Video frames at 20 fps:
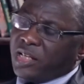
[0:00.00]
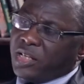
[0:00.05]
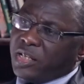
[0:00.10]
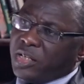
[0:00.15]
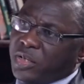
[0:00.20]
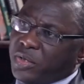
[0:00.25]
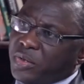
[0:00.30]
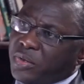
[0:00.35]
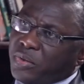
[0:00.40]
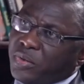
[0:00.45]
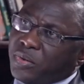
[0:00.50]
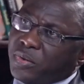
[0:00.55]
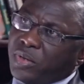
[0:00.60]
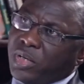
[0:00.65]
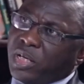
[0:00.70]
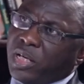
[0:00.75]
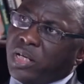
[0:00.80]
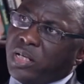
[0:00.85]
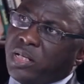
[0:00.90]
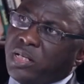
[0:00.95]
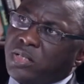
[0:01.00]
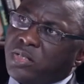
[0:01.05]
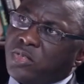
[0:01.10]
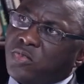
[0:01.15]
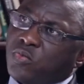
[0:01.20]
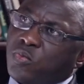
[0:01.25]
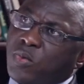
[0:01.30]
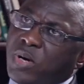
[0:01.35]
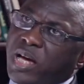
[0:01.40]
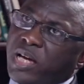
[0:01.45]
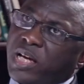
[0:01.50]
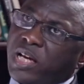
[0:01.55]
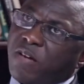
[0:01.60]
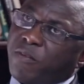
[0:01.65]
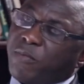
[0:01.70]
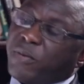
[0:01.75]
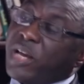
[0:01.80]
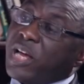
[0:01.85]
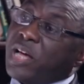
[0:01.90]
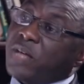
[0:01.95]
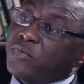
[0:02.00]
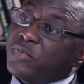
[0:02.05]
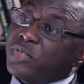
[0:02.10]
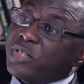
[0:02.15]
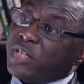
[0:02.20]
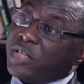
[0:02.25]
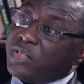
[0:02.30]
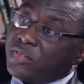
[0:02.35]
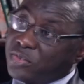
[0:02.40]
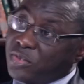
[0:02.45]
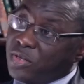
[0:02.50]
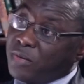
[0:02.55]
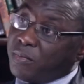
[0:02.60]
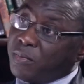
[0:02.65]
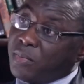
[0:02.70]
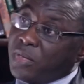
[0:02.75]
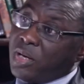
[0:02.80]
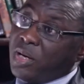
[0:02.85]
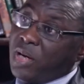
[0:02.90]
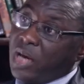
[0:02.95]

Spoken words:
and this is why government had to take some